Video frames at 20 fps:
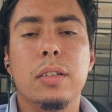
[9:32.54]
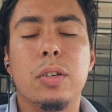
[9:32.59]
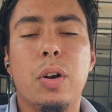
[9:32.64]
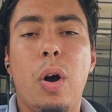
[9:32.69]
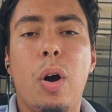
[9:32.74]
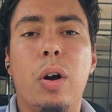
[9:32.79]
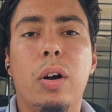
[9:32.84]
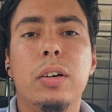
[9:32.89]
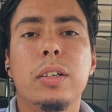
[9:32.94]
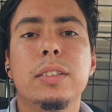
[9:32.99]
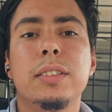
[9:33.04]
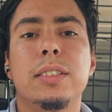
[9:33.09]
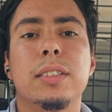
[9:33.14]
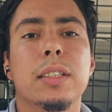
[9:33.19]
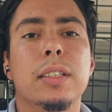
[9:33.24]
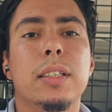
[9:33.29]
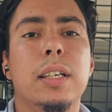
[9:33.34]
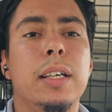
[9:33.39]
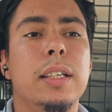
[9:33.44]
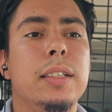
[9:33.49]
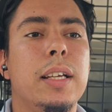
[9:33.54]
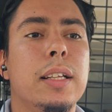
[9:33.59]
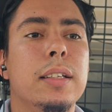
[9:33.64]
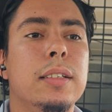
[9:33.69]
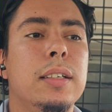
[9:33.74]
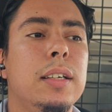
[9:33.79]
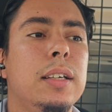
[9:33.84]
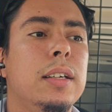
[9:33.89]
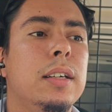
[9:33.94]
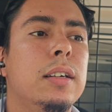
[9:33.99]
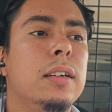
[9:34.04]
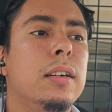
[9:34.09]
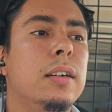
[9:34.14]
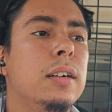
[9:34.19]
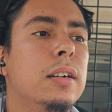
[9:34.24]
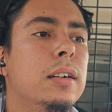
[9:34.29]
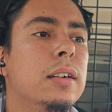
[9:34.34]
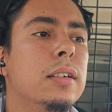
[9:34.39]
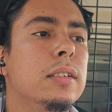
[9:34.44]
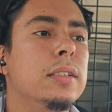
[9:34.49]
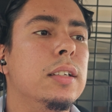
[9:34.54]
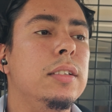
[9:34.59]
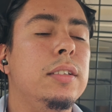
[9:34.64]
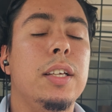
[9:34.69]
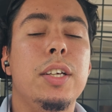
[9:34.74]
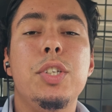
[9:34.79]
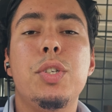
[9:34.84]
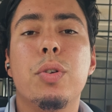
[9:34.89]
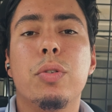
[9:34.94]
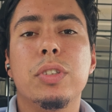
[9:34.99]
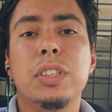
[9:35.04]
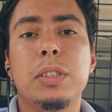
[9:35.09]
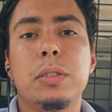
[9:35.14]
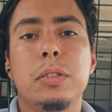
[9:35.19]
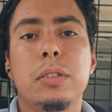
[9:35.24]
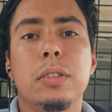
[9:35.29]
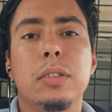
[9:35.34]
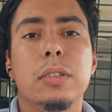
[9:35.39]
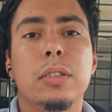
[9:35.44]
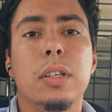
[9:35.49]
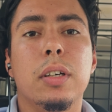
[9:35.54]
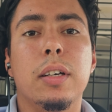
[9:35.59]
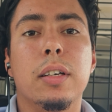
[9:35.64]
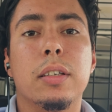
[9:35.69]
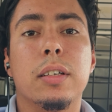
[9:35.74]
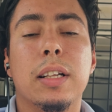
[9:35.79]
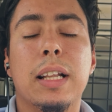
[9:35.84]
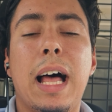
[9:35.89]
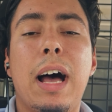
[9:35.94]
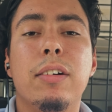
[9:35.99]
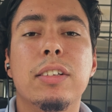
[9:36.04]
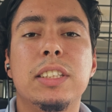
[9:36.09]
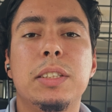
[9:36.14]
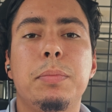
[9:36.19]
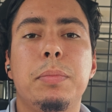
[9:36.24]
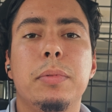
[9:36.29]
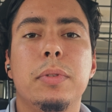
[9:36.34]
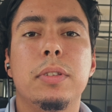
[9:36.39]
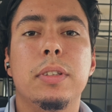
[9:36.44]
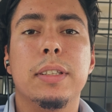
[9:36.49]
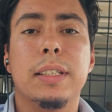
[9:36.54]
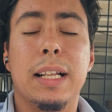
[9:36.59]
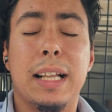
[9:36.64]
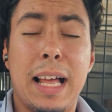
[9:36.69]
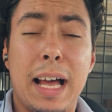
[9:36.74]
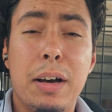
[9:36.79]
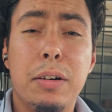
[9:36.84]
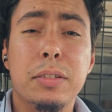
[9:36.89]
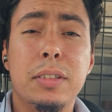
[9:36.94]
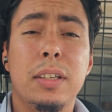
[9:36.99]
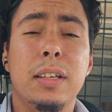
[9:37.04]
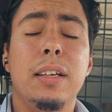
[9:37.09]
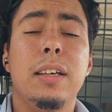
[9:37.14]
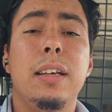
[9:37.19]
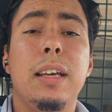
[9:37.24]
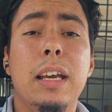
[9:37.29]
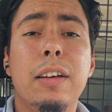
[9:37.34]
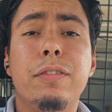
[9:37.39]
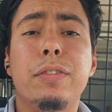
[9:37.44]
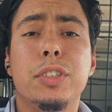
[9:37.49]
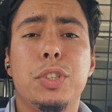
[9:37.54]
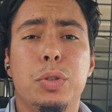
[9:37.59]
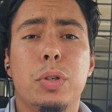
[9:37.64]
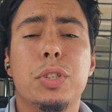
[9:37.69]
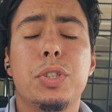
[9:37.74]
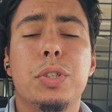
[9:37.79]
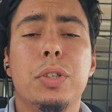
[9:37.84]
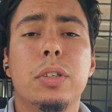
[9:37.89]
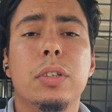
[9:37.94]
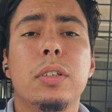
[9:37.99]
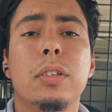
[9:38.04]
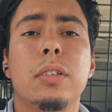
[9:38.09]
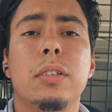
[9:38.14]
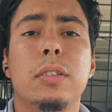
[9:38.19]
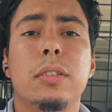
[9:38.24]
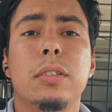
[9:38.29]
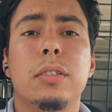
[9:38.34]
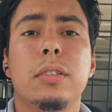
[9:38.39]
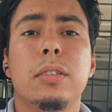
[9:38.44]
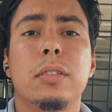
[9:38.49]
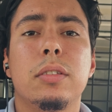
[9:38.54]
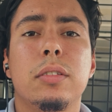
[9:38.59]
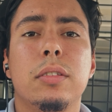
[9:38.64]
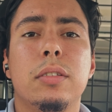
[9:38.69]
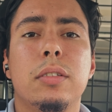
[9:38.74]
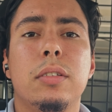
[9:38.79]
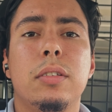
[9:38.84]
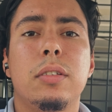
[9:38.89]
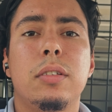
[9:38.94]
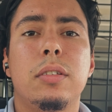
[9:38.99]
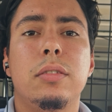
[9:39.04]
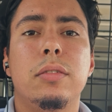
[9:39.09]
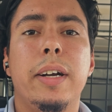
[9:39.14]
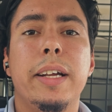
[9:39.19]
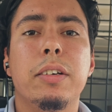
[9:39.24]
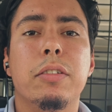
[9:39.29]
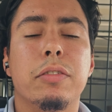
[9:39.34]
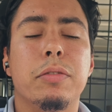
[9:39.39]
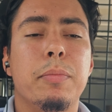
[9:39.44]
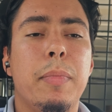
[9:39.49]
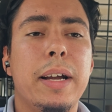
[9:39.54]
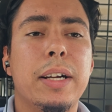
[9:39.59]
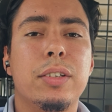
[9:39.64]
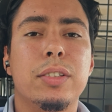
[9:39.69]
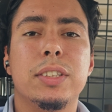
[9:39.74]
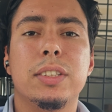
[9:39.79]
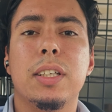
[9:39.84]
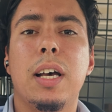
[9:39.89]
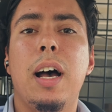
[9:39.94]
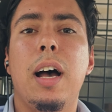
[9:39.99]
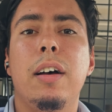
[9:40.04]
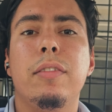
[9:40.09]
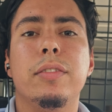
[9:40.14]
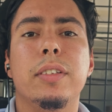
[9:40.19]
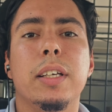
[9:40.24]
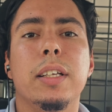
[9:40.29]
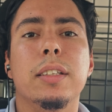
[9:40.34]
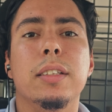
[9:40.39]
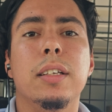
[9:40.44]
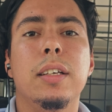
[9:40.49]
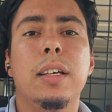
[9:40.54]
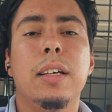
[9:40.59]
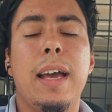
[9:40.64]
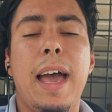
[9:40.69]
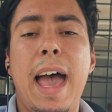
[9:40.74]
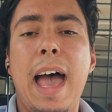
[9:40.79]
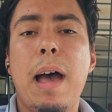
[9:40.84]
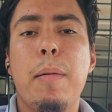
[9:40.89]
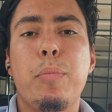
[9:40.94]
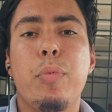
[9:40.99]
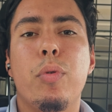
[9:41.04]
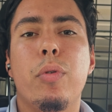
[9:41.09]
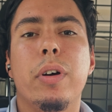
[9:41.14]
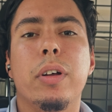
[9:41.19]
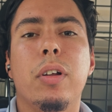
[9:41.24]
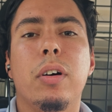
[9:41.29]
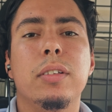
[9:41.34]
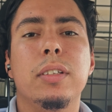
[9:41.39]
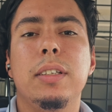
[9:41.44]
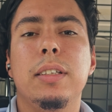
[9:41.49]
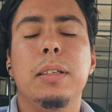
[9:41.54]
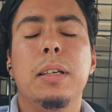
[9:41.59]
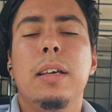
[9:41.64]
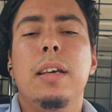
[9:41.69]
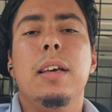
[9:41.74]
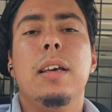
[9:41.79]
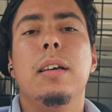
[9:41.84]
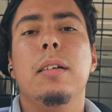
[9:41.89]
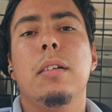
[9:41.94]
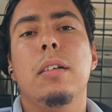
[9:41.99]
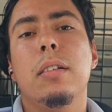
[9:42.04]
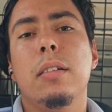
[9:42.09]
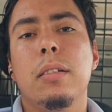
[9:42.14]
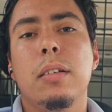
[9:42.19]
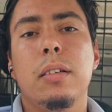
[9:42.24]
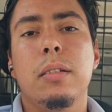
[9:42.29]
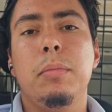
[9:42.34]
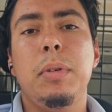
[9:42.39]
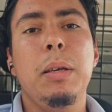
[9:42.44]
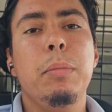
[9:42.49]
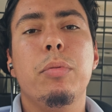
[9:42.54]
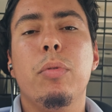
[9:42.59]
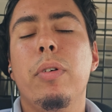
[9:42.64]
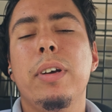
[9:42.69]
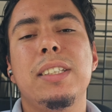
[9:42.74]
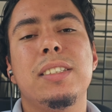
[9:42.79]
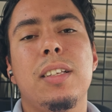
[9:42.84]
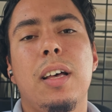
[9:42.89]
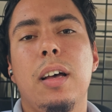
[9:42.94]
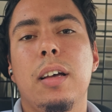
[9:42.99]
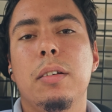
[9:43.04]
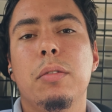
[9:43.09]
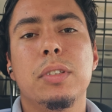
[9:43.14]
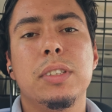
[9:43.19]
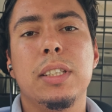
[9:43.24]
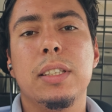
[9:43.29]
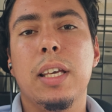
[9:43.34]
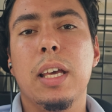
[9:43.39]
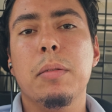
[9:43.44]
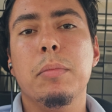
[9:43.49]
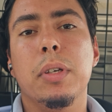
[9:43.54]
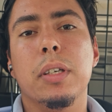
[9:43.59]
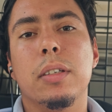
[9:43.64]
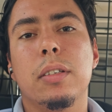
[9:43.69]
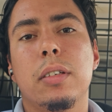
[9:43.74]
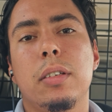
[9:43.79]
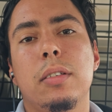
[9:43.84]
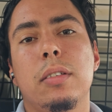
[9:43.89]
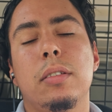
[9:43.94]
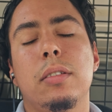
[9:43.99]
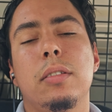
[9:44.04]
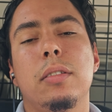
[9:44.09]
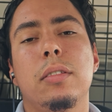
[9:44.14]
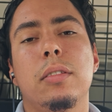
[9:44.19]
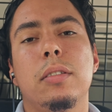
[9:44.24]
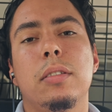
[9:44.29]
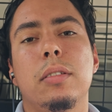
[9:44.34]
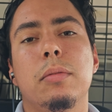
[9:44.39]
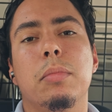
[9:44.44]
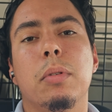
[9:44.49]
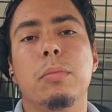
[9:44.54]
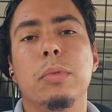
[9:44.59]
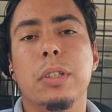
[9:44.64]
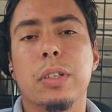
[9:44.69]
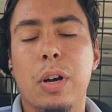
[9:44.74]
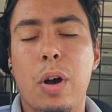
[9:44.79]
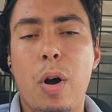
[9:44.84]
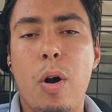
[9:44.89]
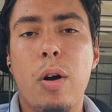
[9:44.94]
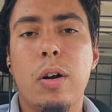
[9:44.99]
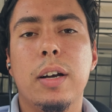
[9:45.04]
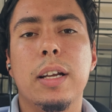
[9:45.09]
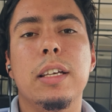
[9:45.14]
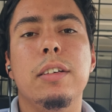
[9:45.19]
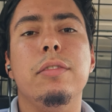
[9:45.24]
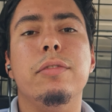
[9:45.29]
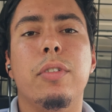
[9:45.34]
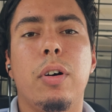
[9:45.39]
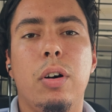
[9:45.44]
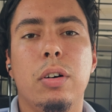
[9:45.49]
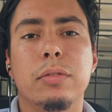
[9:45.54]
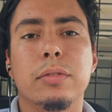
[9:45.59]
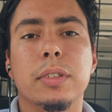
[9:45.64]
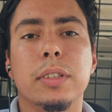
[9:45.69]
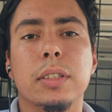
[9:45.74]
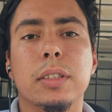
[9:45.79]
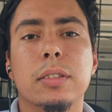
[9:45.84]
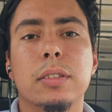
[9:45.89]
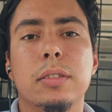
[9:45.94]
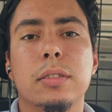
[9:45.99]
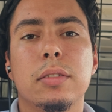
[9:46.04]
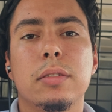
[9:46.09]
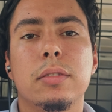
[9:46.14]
cars, and then the cloud infrastructure, right? With Microsoft and Apple and all the people always thought it was a gimmick, but we are evolving.